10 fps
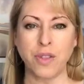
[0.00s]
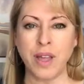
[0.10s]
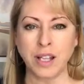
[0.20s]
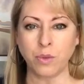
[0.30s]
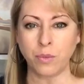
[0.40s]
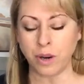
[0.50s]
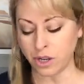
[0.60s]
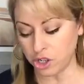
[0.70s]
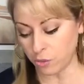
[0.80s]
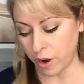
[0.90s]
and that's what we're
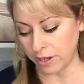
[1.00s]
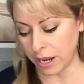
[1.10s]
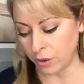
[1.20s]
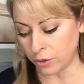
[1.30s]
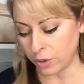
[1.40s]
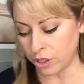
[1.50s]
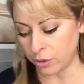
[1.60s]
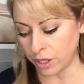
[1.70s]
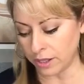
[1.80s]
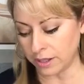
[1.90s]
going to do right now as we do
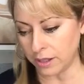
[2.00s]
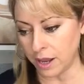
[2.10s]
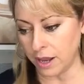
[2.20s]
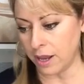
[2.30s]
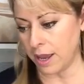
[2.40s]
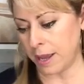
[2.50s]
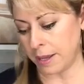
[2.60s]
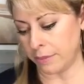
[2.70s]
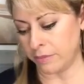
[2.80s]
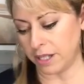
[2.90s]
this
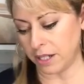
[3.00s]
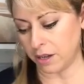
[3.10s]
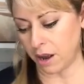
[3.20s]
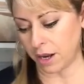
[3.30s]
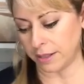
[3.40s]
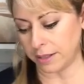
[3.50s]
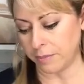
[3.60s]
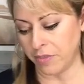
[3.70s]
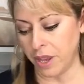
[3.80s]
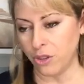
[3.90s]
detox.
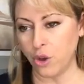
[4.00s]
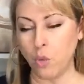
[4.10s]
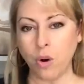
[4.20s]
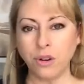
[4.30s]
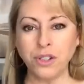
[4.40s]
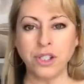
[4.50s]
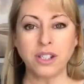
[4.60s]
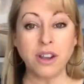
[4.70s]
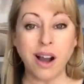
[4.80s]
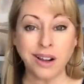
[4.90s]
The
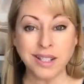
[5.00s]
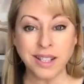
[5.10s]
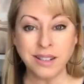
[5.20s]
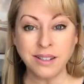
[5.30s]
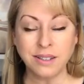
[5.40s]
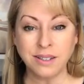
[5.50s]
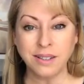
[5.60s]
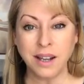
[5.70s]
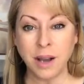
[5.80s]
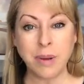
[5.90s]
worst toxin
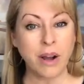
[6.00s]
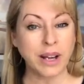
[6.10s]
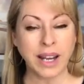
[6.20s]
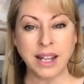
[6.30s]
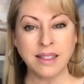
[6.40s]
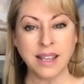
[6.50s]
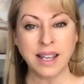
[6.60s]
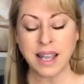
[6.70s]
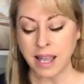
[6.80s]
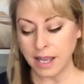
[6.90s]
about
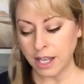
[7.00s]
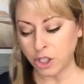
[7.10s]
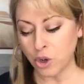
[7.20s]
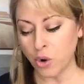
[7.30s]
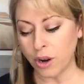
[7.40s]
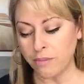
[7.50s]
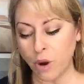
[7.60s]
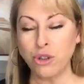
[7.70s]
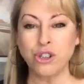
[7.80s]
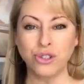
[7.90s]
anything is your
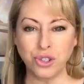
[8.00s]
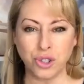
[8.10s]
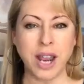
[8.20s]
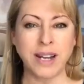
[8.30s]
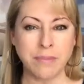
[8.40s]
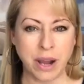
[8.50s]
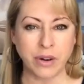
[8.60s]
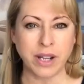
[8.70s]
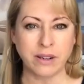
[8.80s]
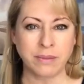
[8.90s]
emotional state about
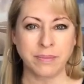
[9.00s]
it.